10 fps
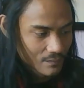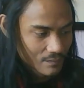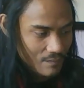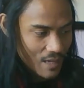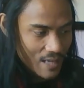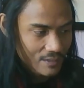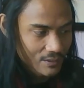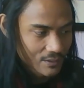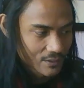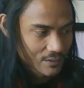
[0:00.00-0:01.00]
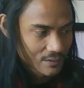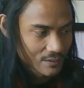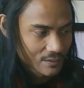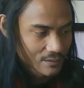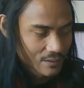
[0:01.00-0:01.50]
master
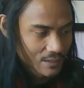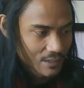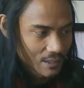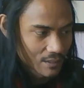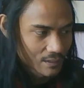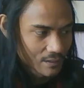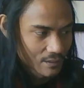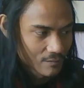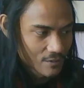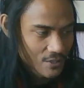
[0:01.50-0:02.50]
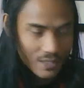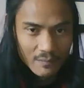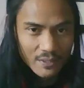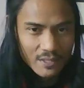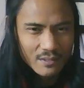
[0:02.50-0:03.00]
the art of
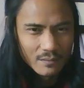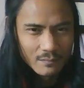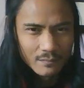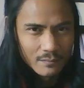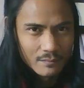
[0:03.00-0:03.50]
shamanism,